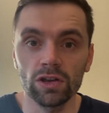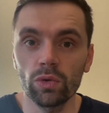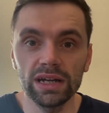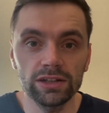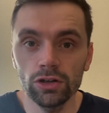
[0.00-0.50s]

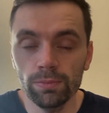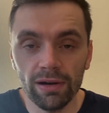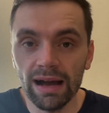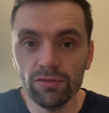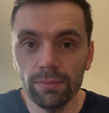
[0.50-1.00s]
Quade Cooper,
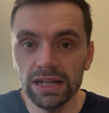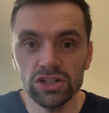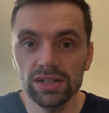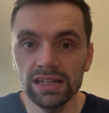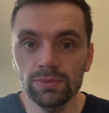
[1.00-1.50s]
I haven't
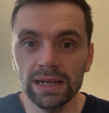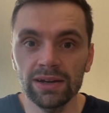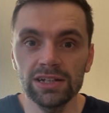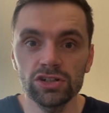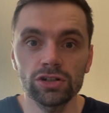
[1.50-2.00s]
mentioned. He's been
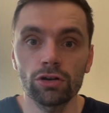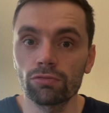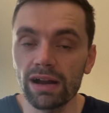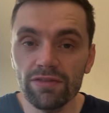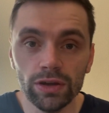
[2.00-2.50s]
out injured.
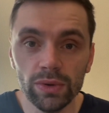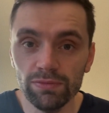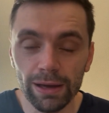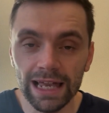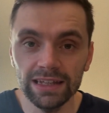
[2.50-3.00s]
Karevi,
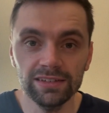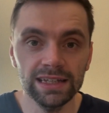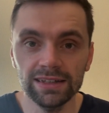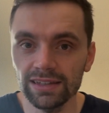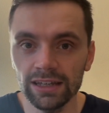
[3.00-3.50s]
we've barely
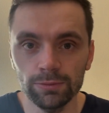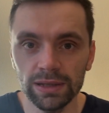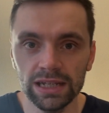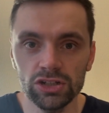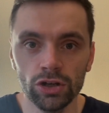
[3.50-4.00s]
seen because he's
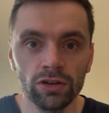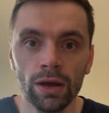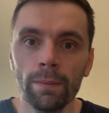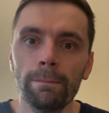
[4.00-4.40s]
been injured.